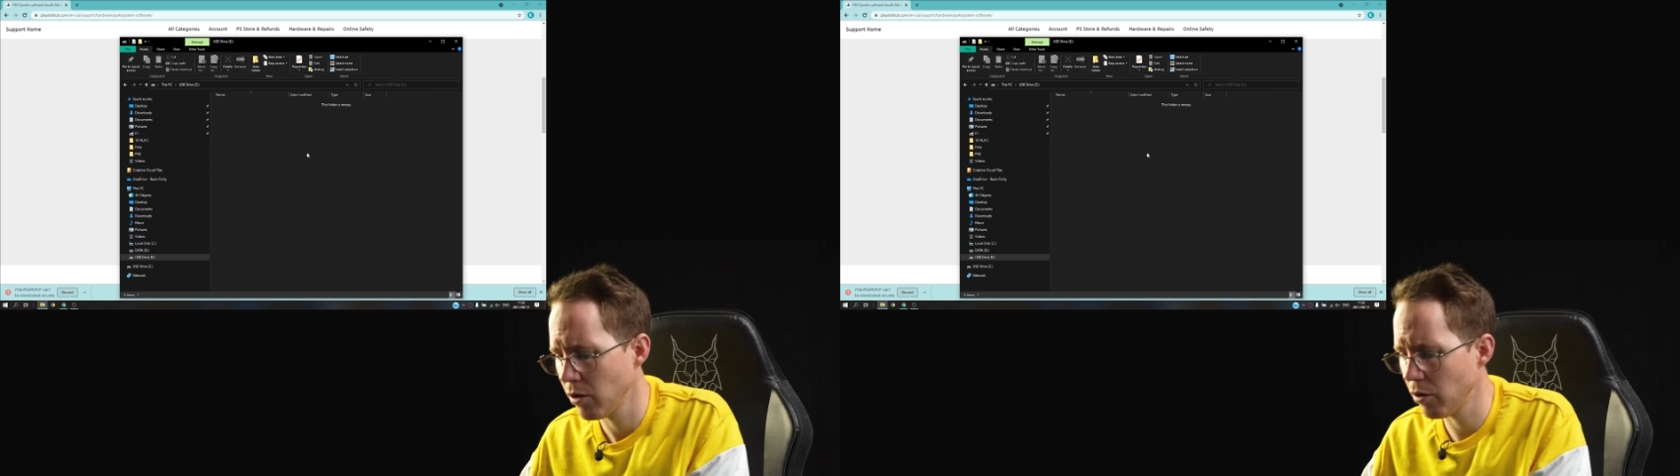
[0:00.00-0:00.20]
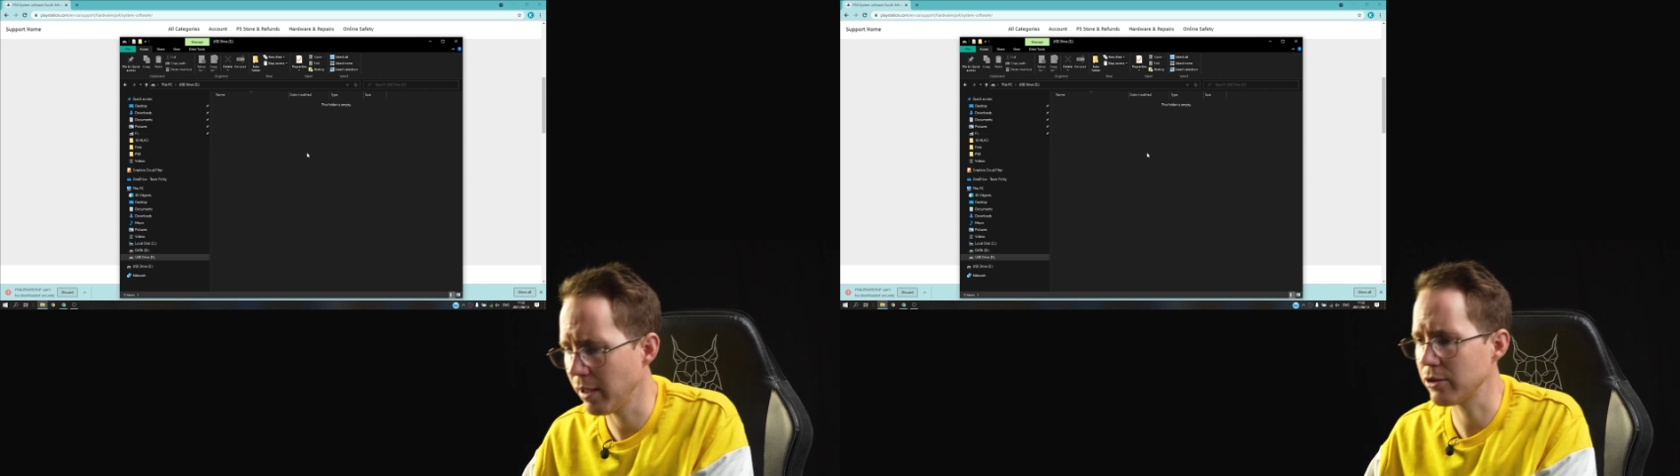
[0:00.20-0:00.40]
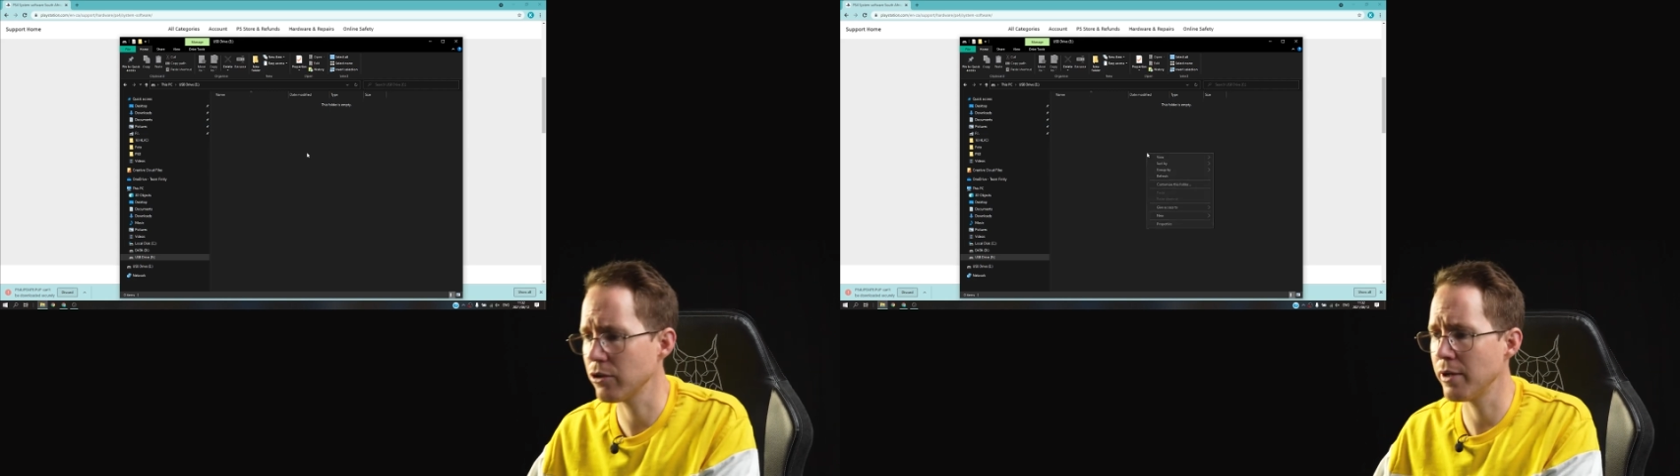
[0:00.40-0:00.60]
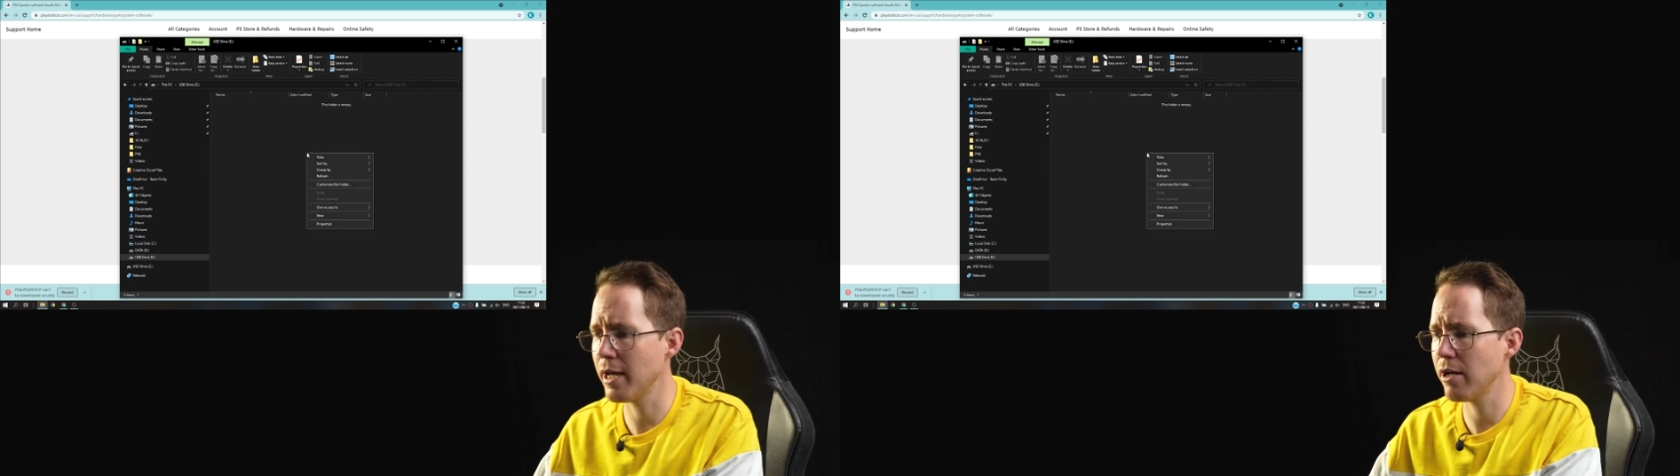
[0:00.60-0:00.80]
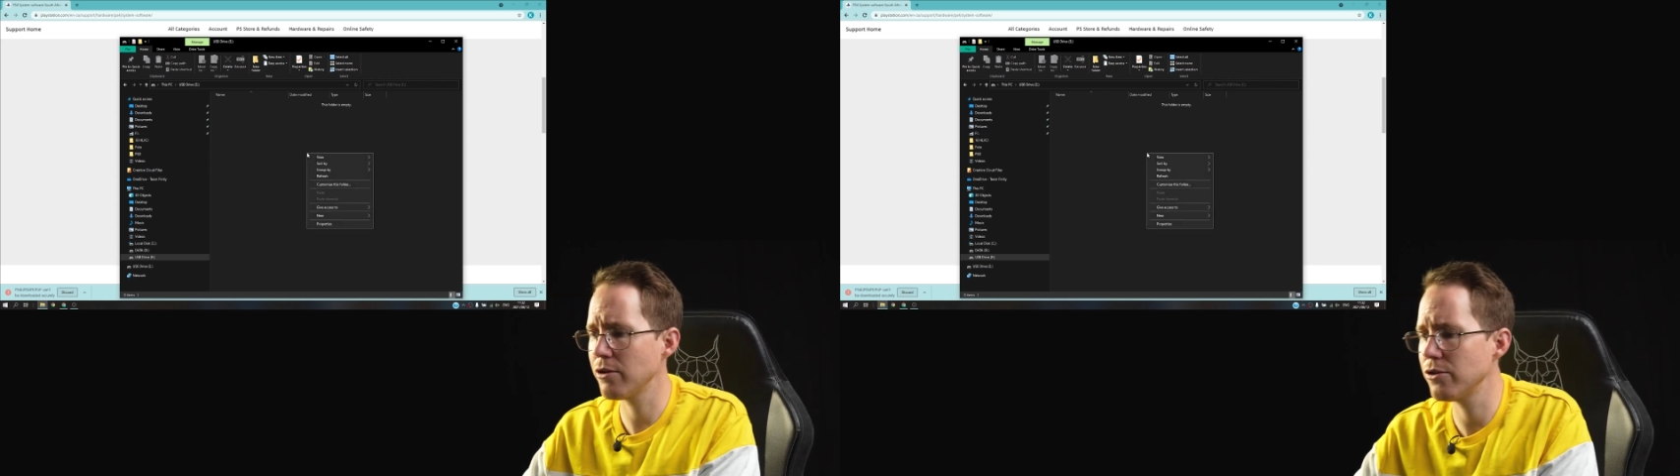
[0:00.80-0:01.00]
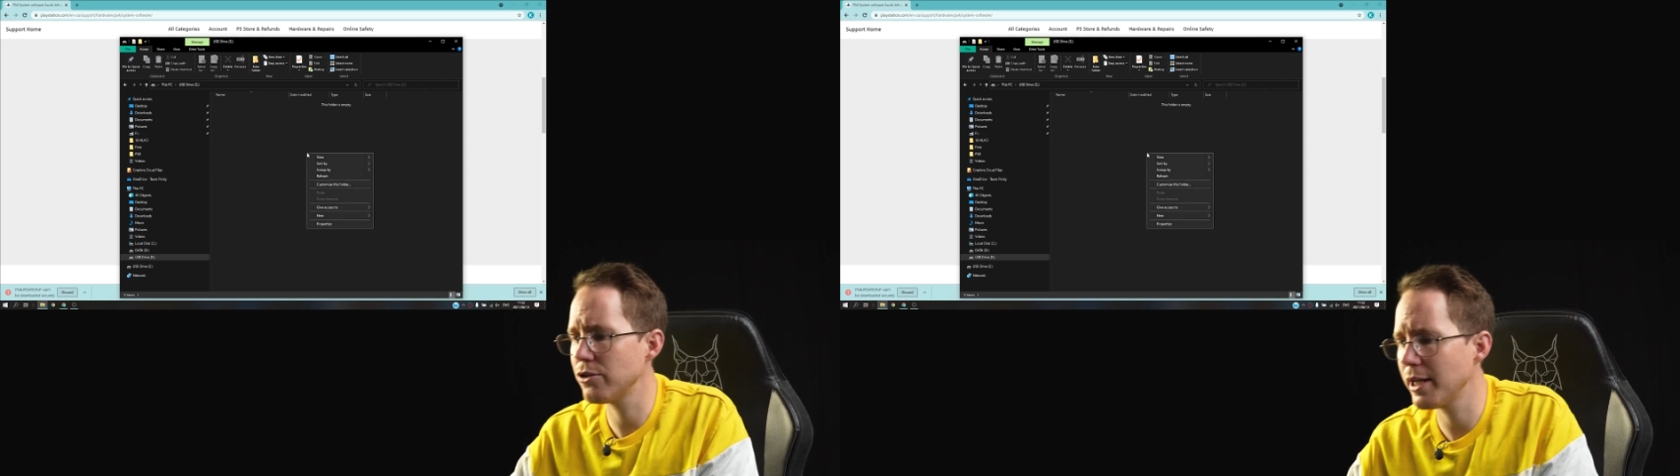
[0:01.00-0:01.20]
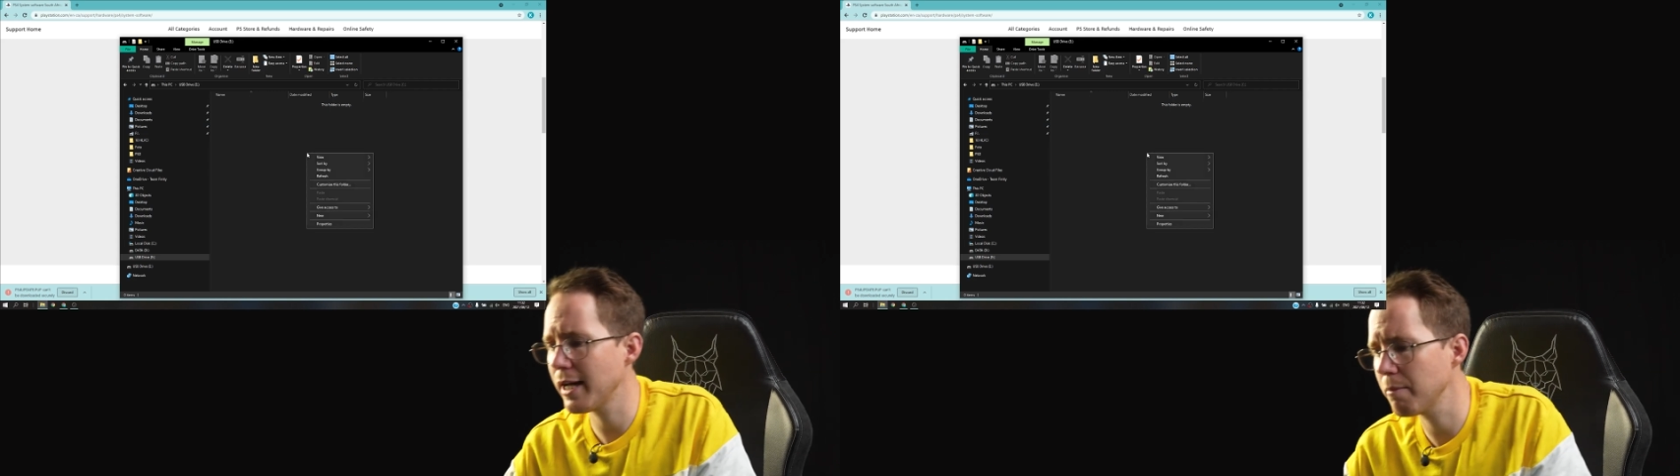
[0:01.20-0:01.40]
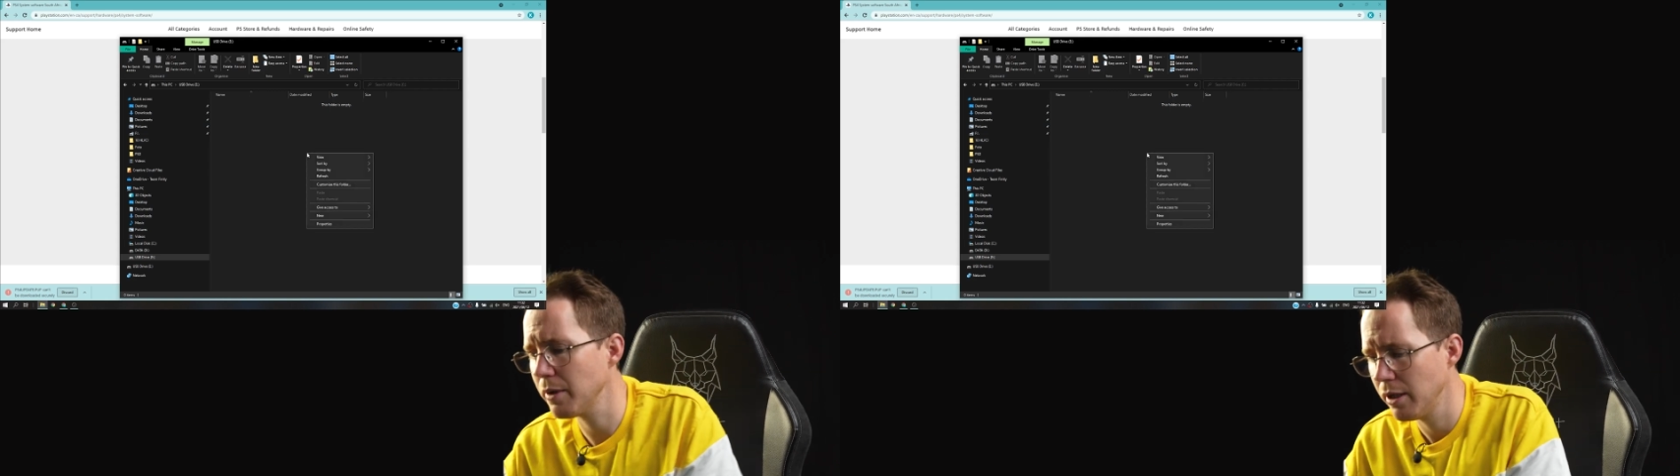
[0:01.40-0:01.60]
All right, so now to set
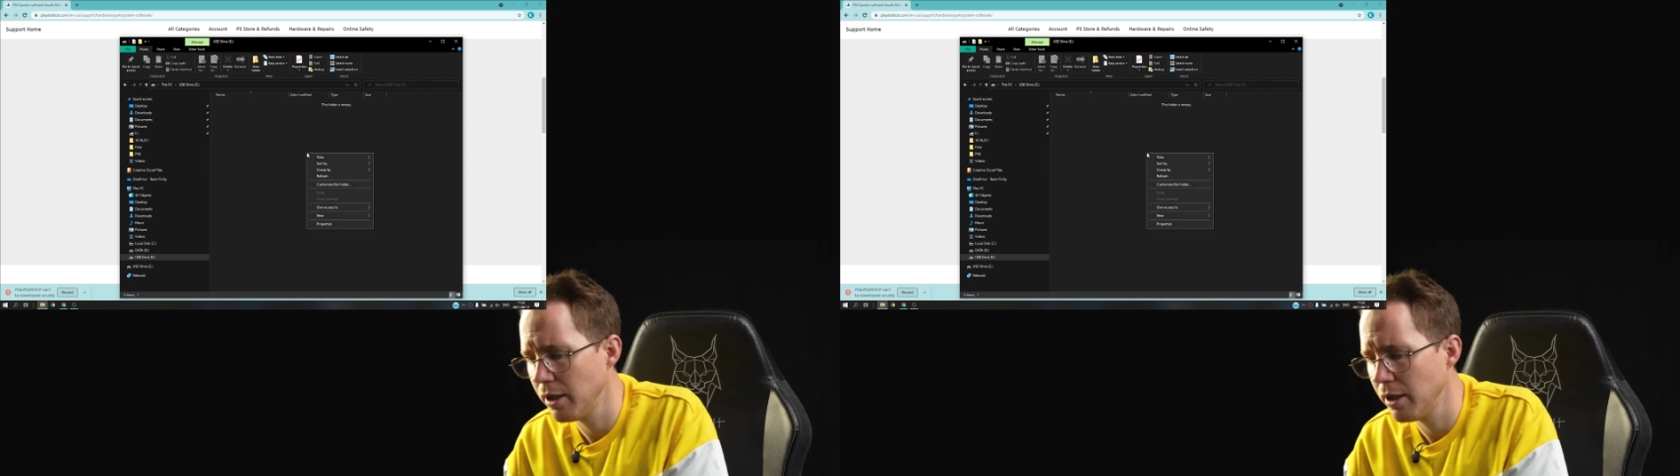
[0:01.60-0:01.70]
up